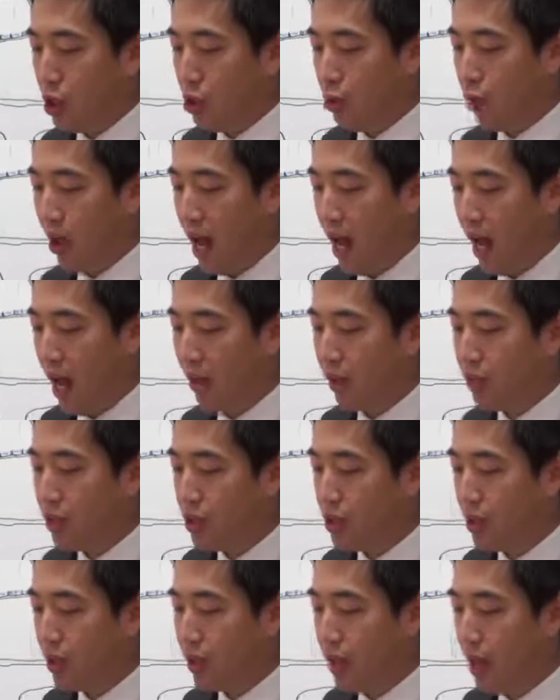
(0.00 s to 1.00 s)
two
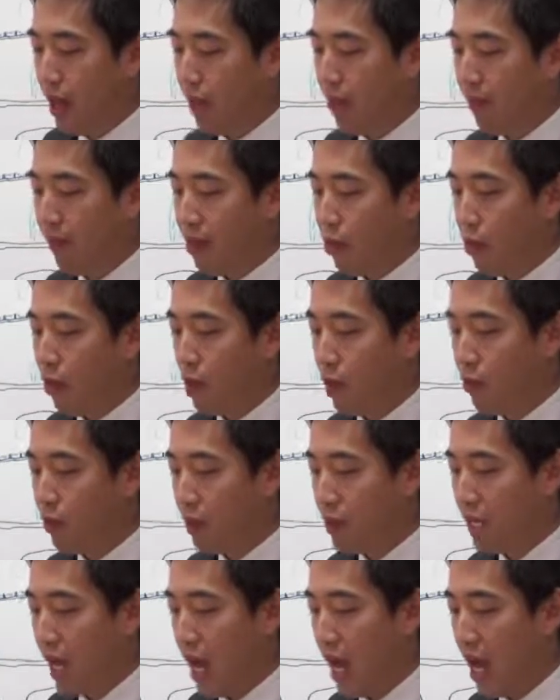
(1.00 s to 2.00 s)
wives. The name of the one
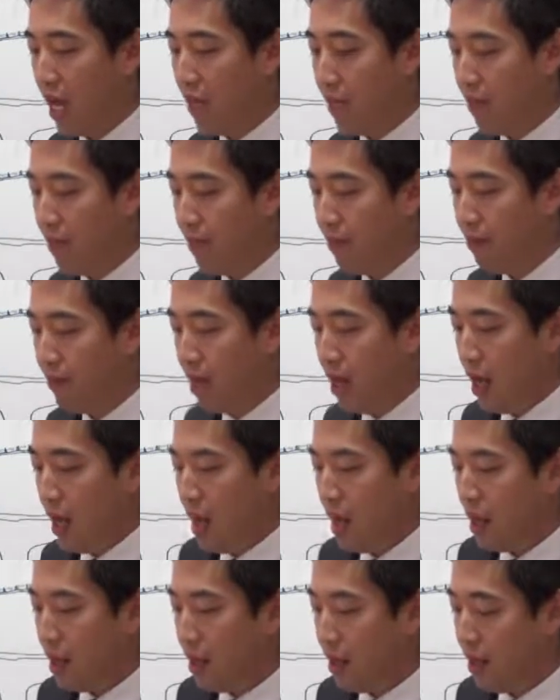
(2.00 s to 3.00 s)
was Adah,
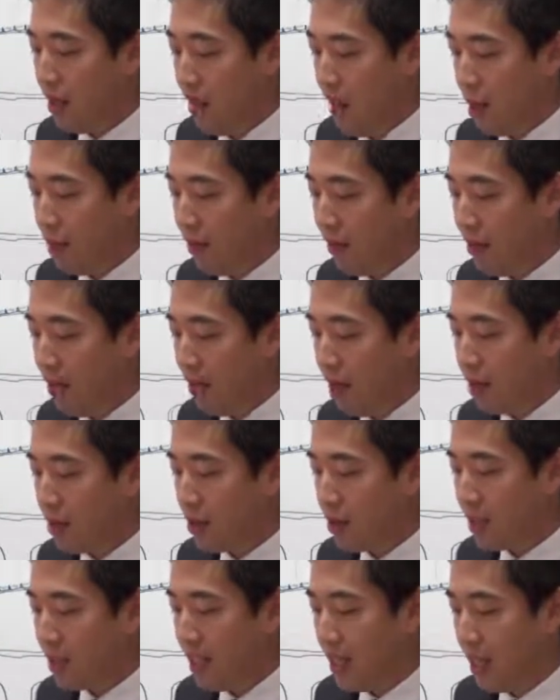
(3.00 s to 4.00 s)
and the name of the
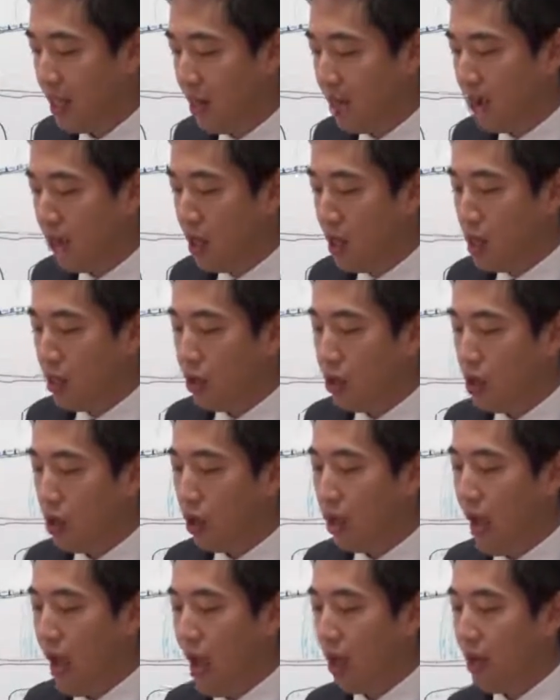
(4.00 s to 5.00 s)
other Zillah.
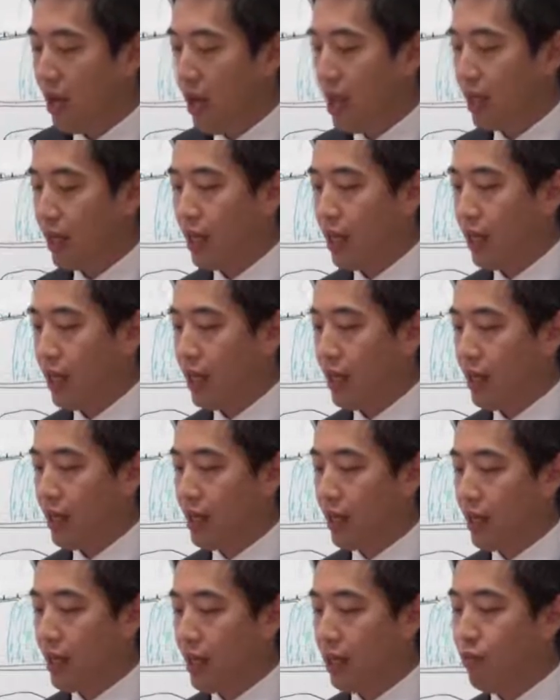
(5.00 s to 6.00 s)
So Lamech,
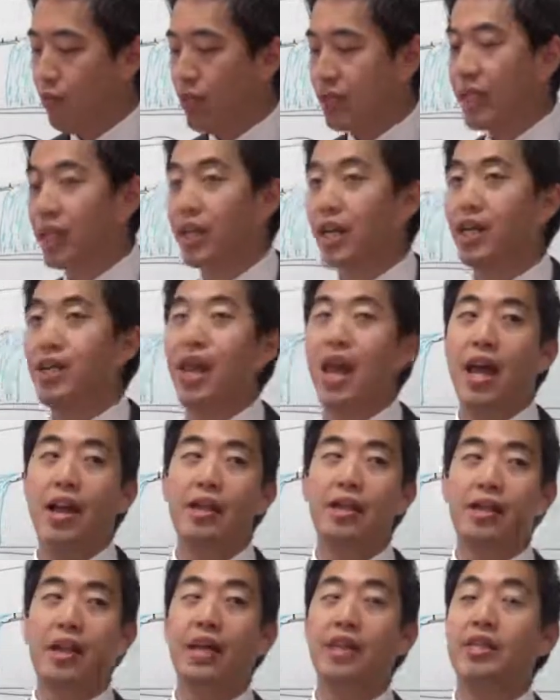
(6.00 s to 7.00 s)
uh, he wasn't
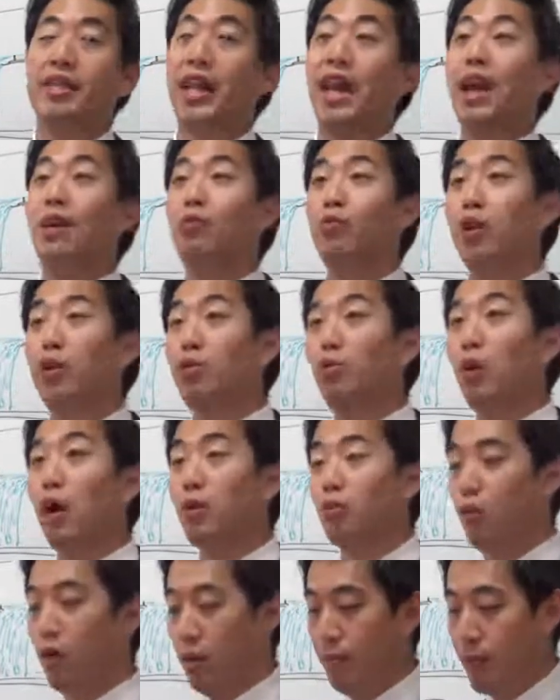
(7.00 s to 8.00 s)
connect, content with
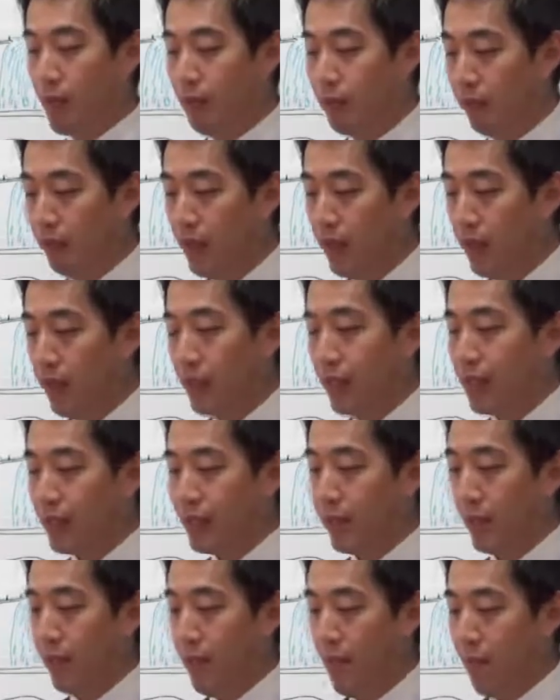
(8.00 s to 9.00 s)
one woman he
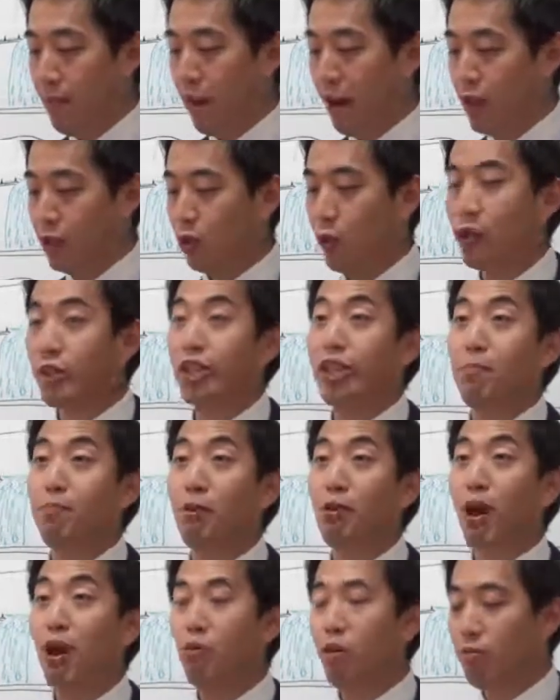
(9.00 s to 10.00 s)
said, I might as well
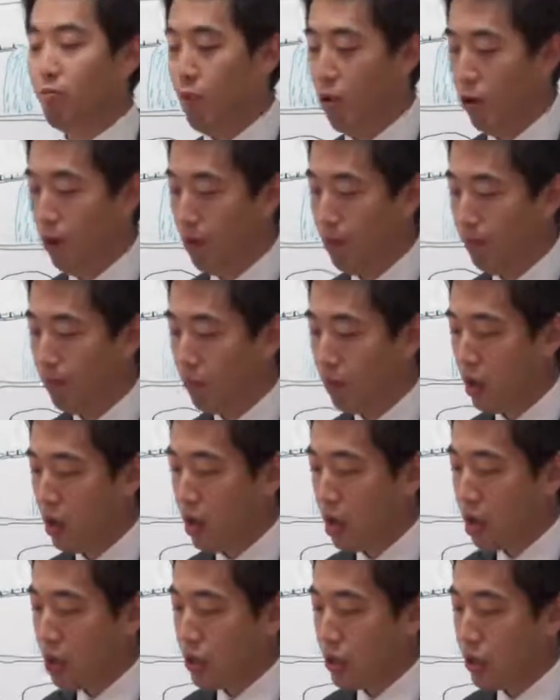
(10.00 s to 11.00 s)
sleep around with more.
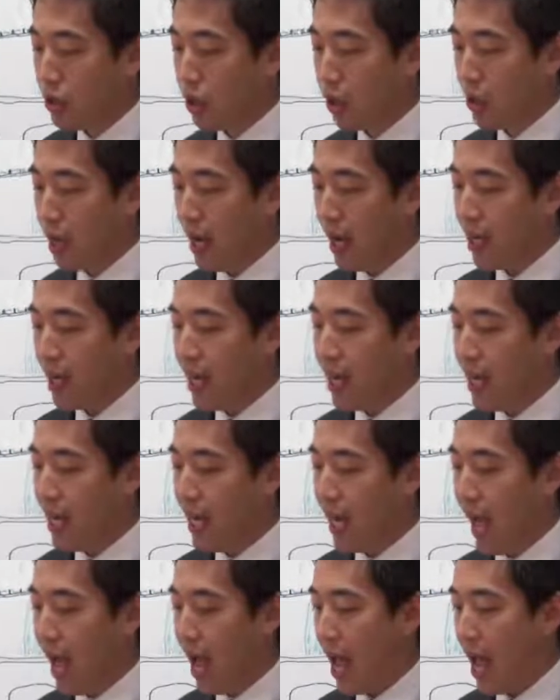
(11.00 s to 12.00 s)
So then
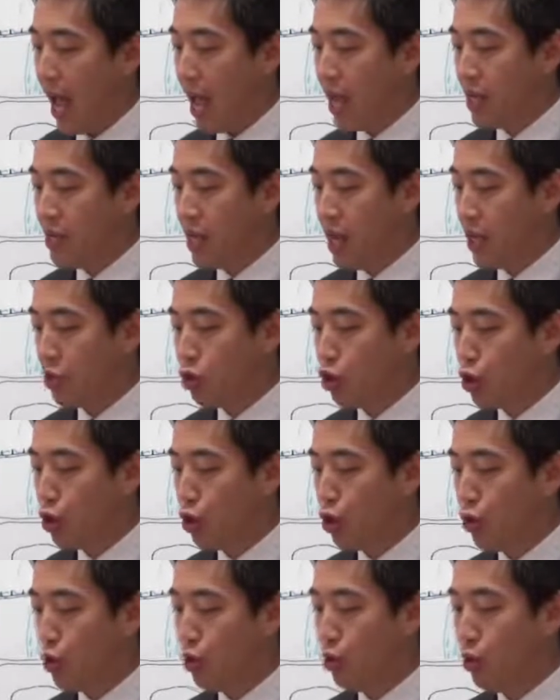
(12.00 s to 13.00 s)
he had
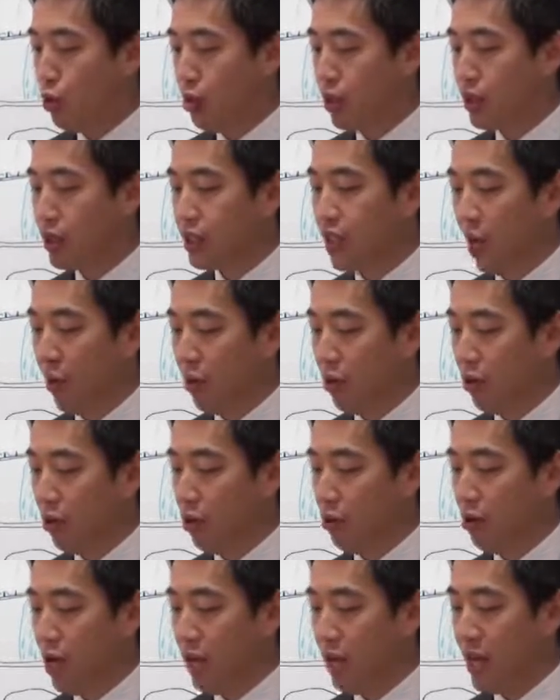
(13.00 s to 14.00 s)
two
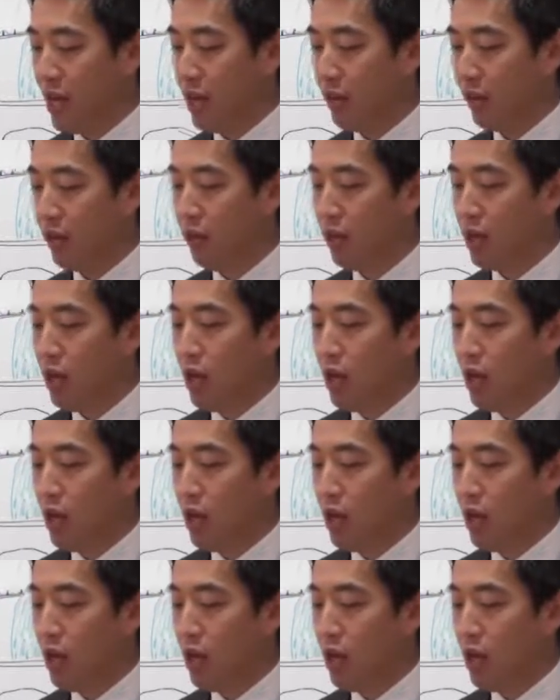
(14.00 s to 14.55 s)
separate women.